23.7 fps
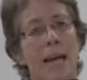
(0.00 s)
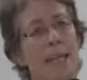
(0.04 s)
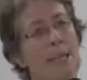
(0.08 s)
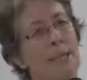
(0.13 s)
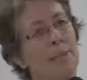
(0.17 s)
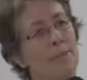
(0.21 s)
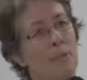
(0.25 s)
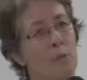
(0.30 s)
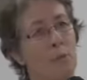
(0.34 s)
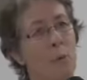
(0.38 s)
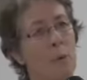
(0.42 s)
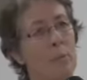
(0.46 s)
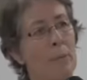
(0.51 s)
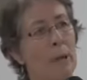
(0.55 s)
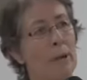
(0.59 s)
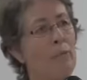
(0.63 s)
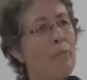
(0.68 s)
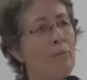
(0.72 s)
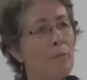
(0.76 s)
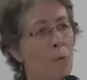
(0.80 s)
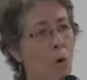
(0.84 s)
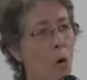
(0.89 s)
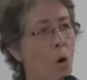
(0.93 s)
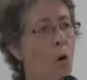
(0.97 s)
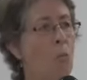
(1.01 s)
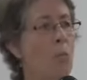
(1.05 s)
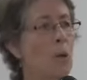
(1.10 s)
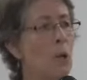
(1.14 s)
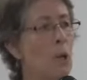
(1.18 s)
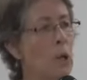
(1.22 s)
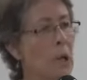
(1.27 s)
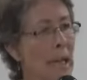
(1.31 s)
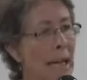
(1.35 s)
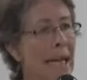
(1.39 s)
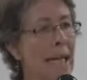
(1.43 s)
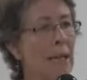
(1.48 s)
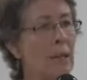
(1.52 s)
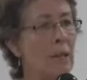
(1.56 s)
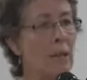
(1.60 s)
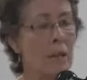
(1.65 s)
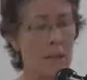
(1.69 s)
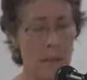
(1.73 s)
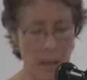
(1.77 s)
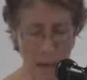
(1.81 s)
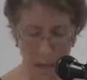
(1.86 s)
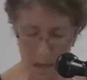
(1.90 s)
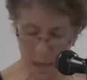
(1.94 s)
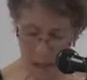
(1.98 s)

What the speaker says: gains for women, formal legal